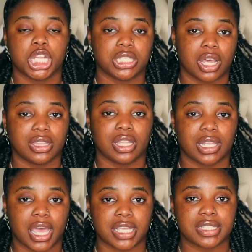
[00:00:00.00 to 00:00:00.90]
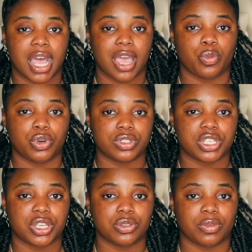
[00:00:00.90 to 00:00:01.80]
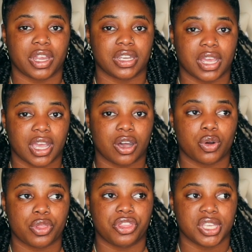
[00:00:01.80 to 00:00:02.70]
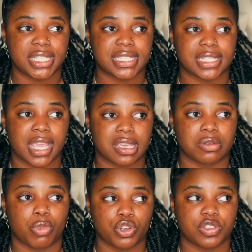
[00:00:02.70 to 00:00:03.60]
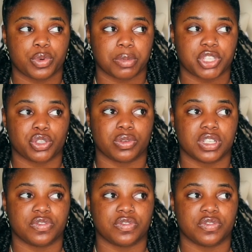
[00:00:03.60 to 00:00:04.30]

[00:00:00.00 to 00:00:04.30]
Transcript: Nonetheless, I will tell you right now, this and most of what I'm telling you in this